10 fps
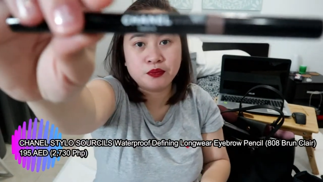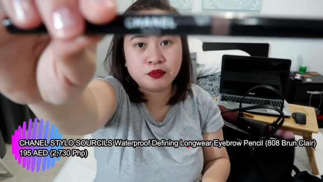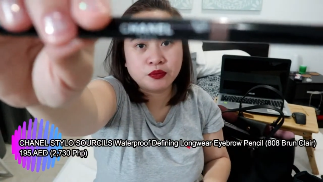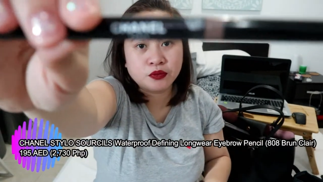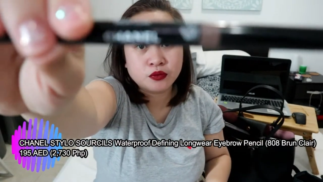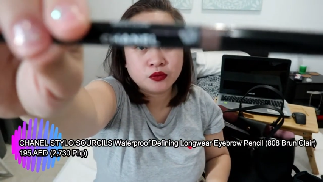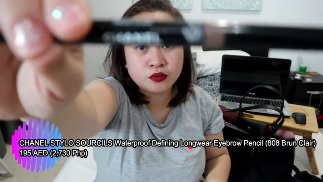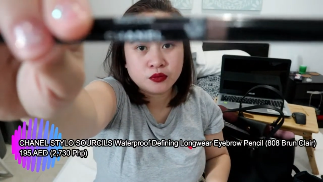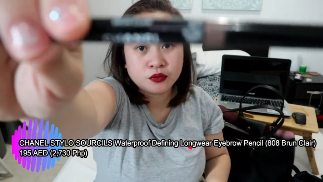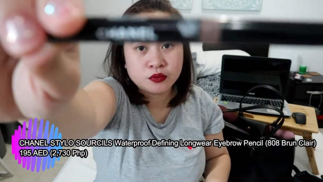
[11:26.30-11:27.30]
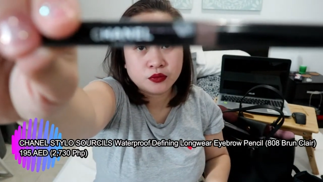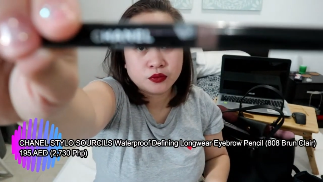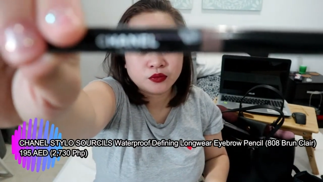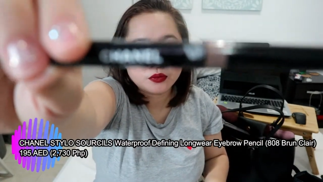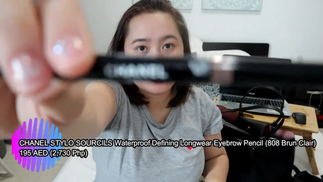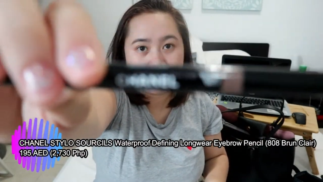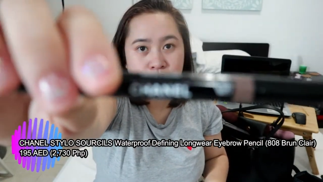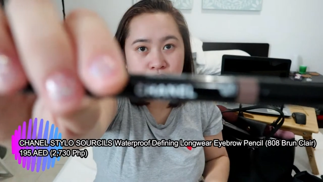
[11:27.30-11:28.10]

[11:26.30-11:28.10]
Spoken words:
Nobody speaks.